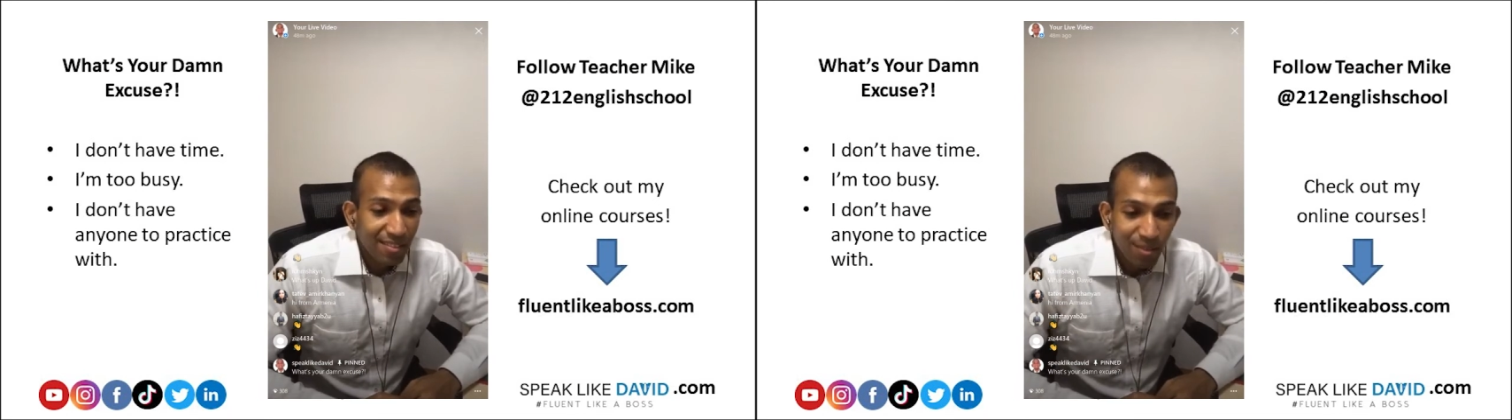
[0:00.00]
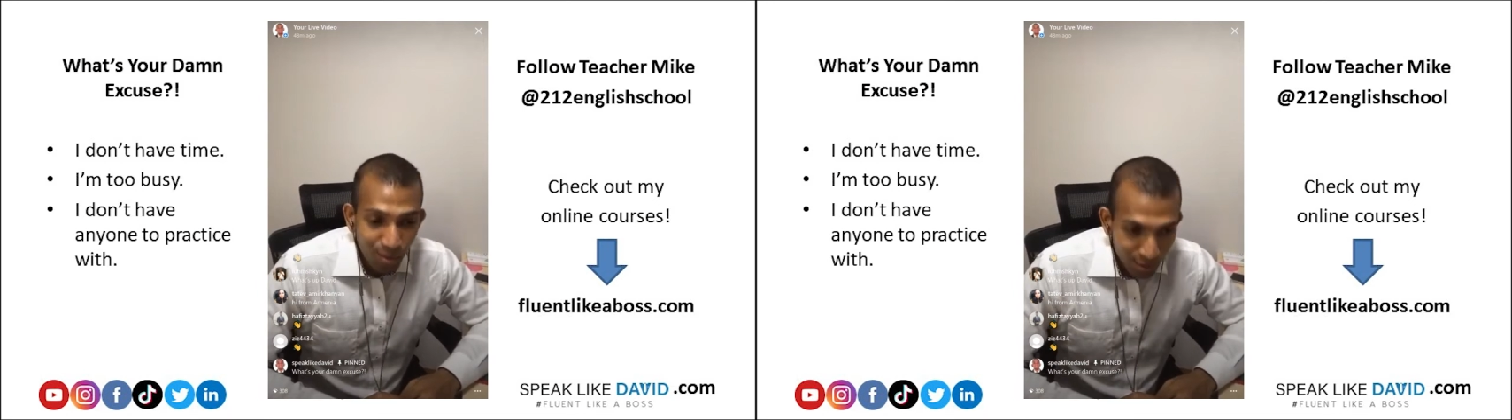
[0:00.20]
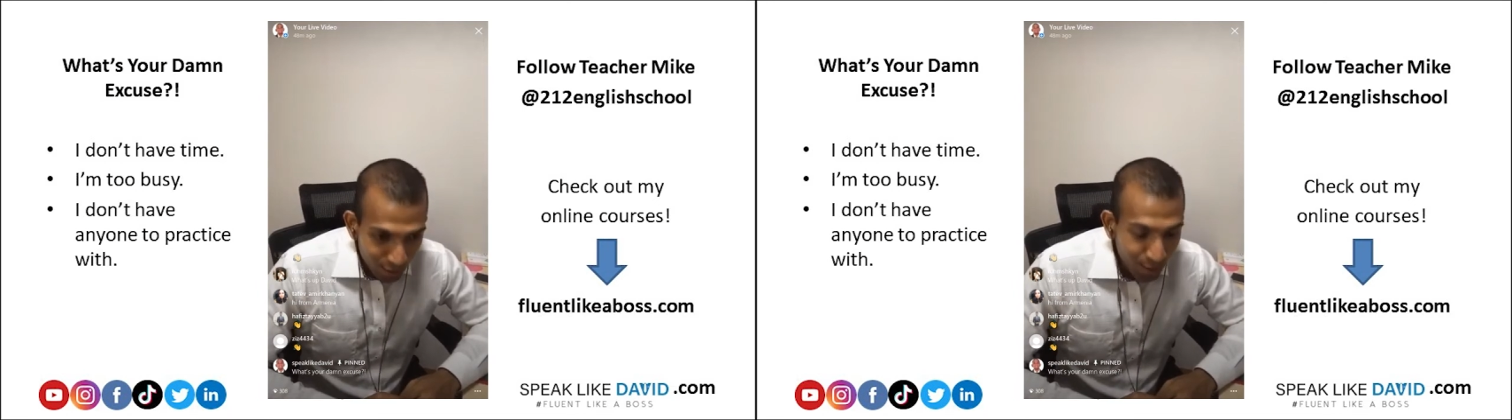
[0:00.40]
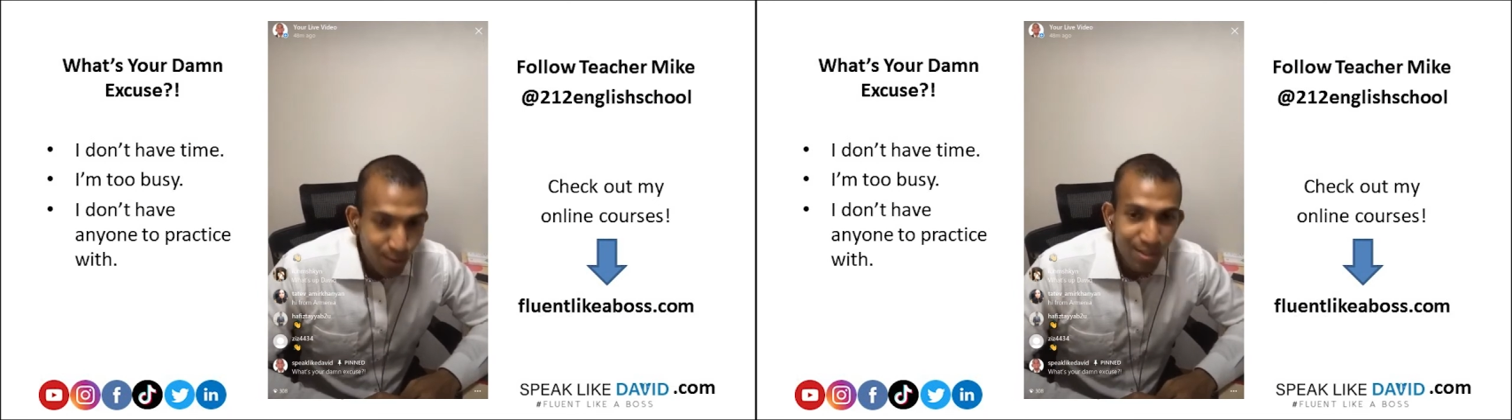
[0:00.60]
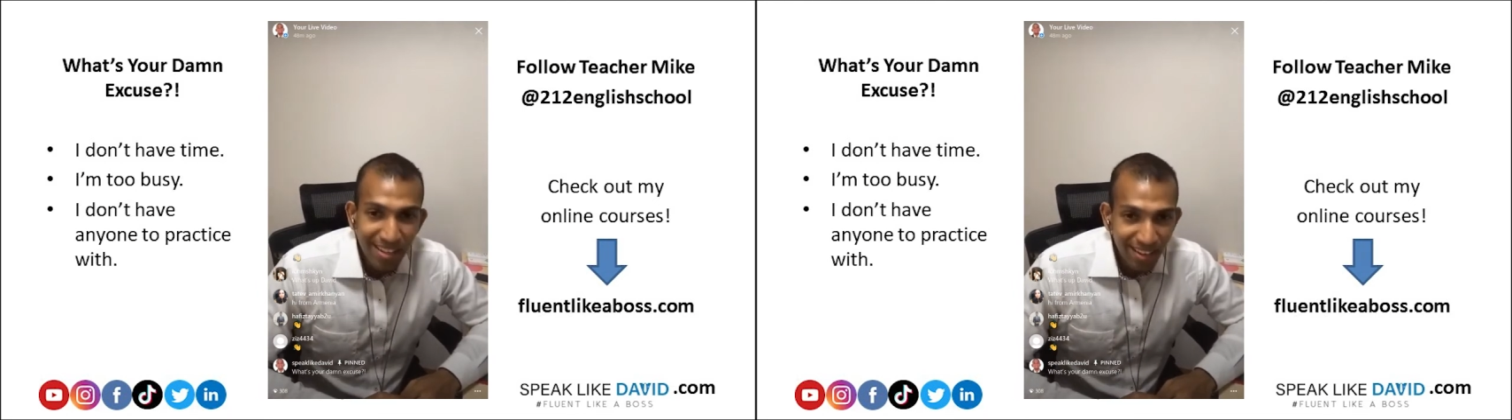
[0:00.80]

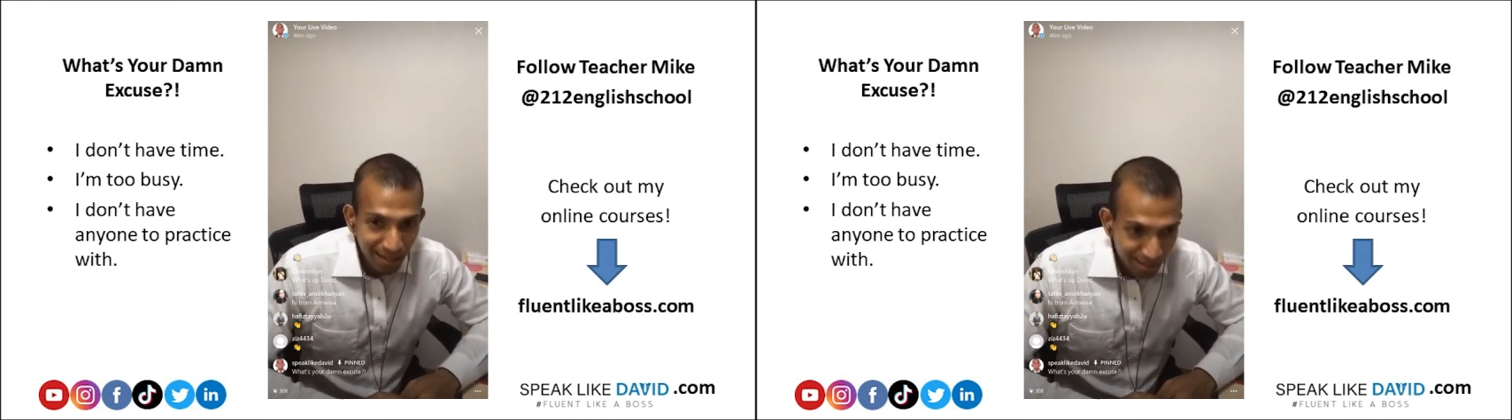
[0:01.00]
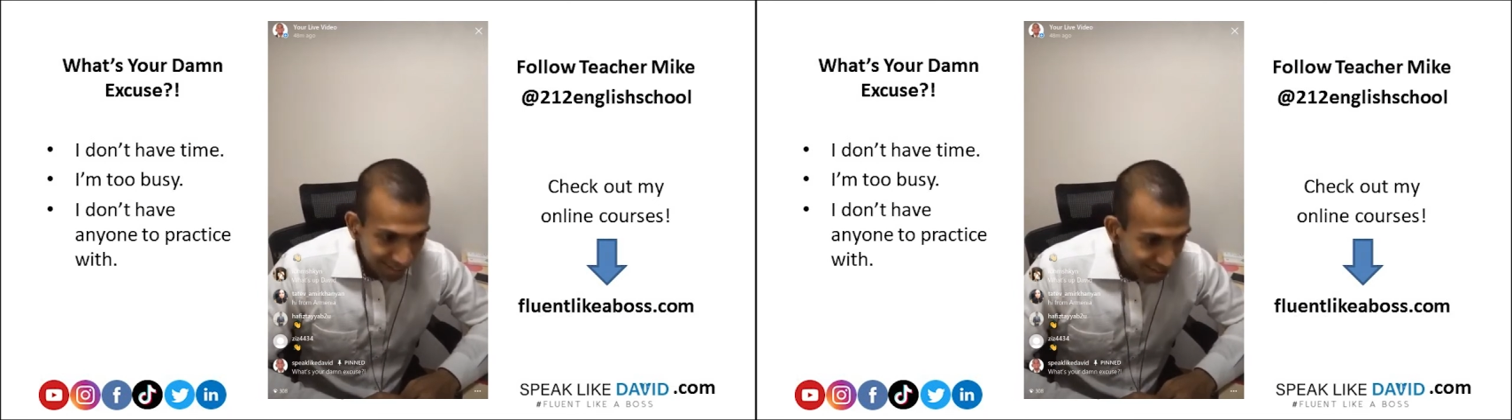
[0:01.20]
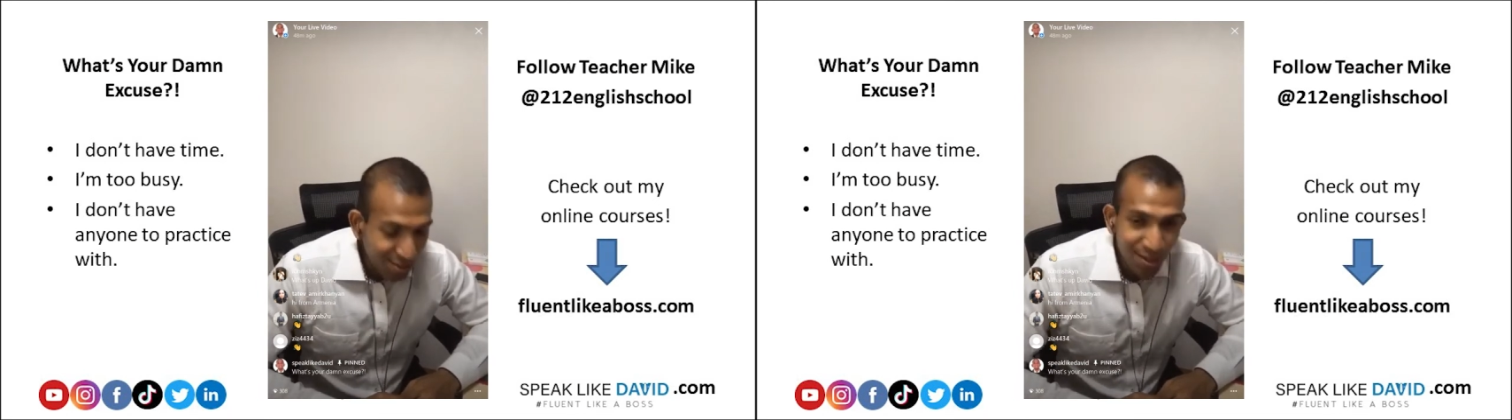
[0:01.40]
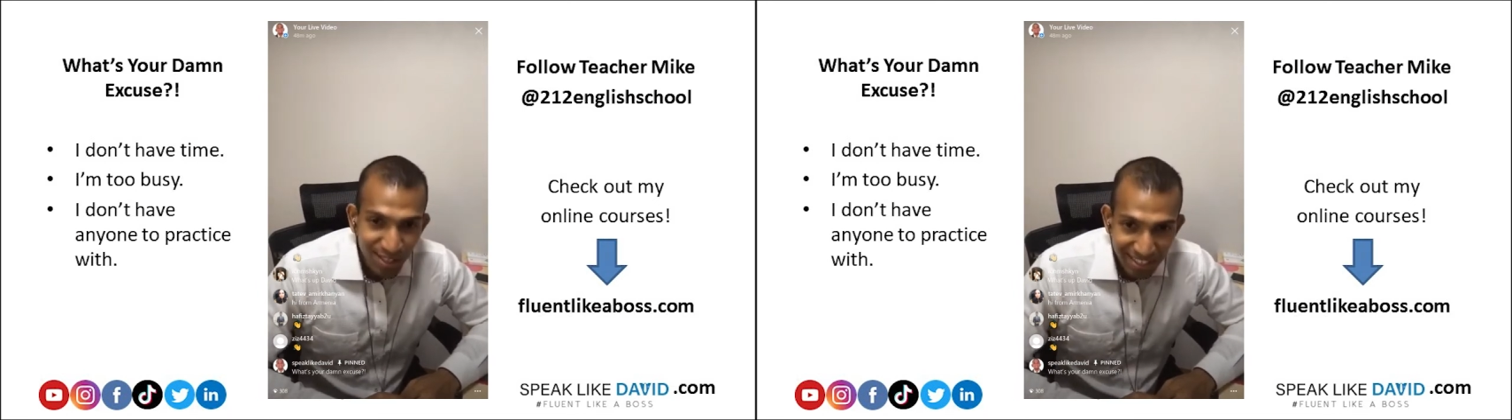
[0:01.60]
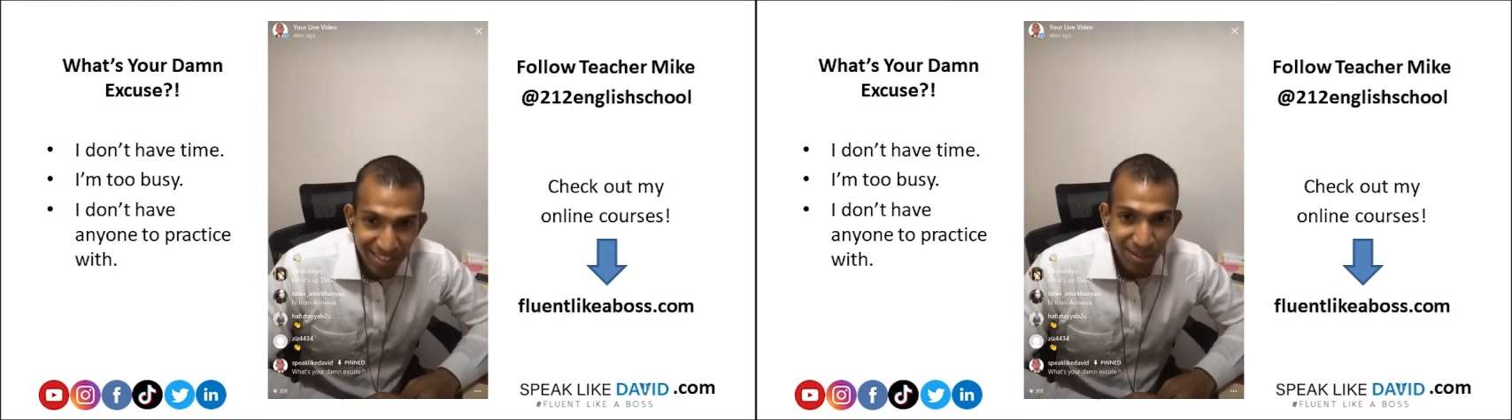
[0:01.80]
use a search
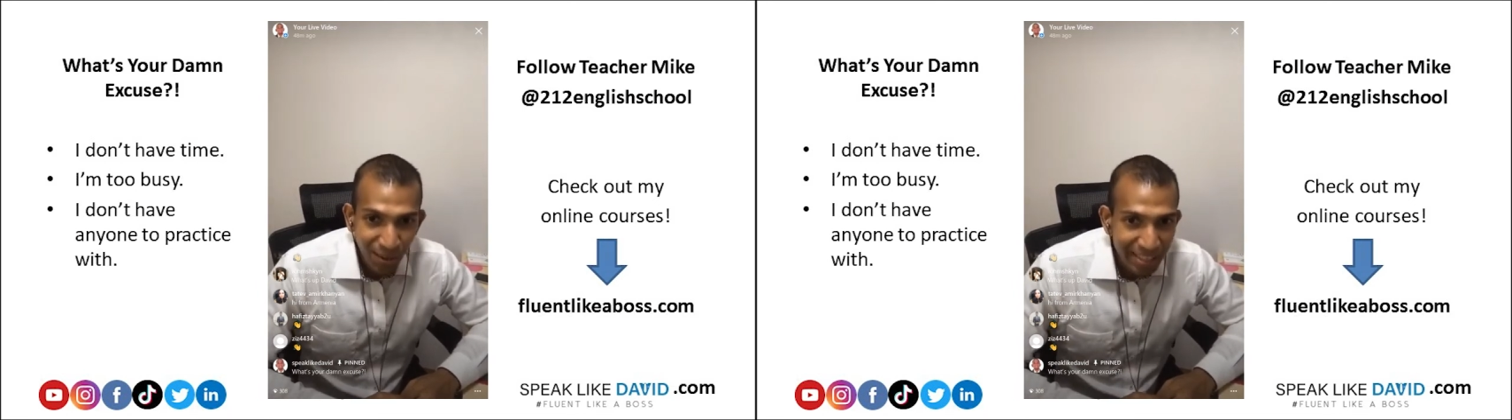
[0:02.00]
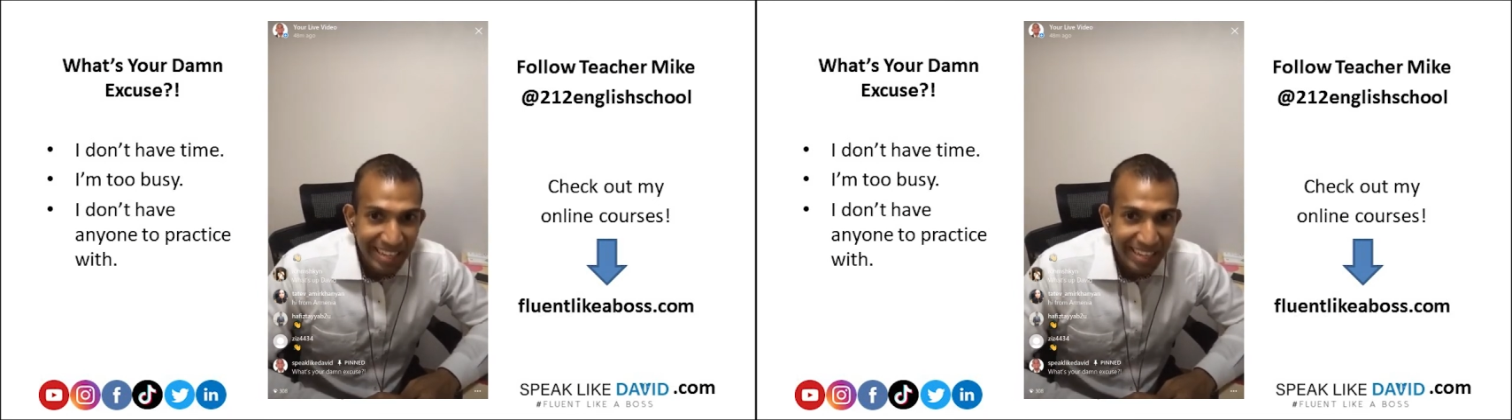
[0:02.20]
engine on the